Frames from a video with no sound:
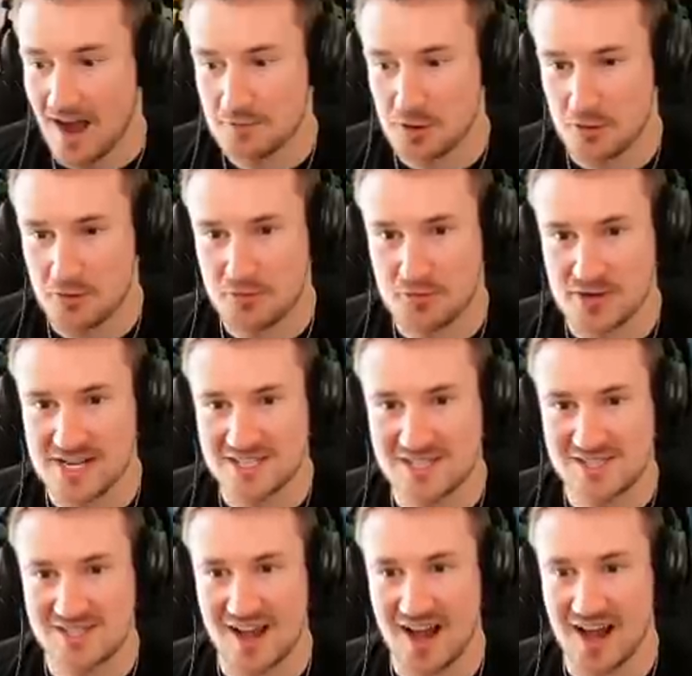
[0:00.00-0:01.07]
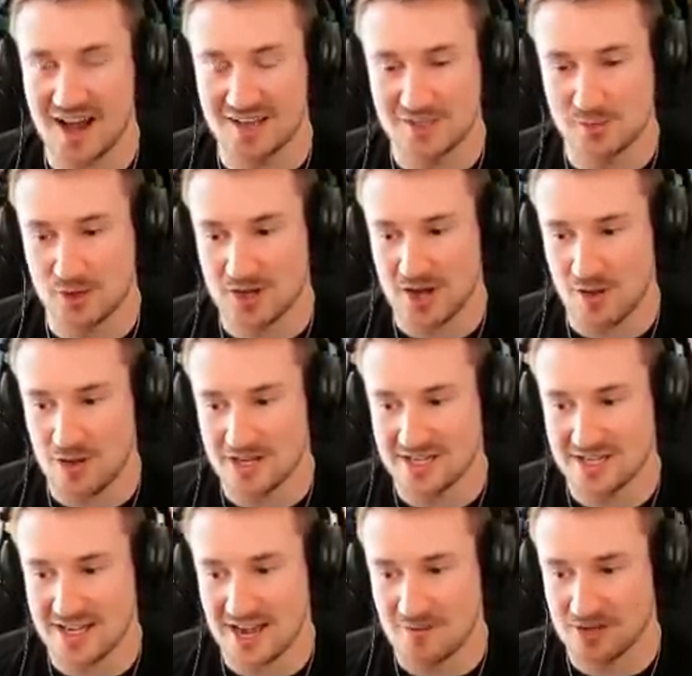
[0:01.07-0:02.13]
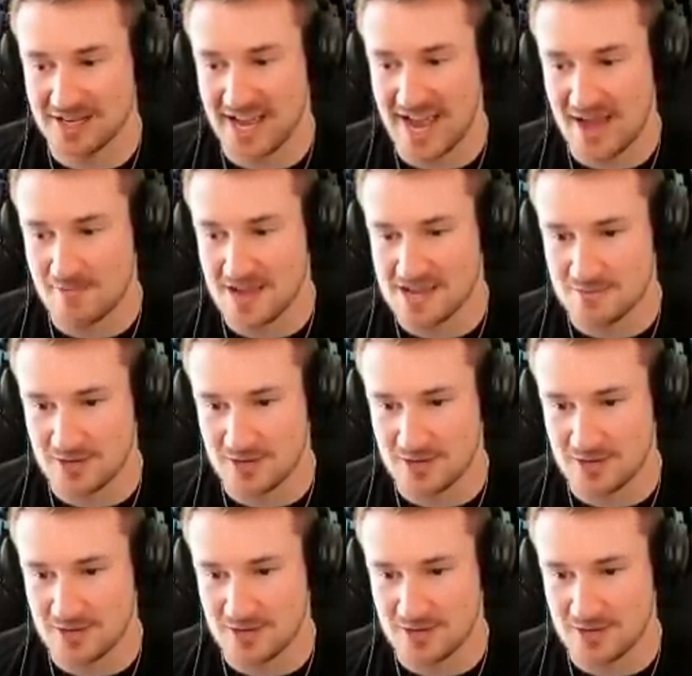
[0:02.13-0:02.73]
I've got 3 stars. Well, no one can come and get me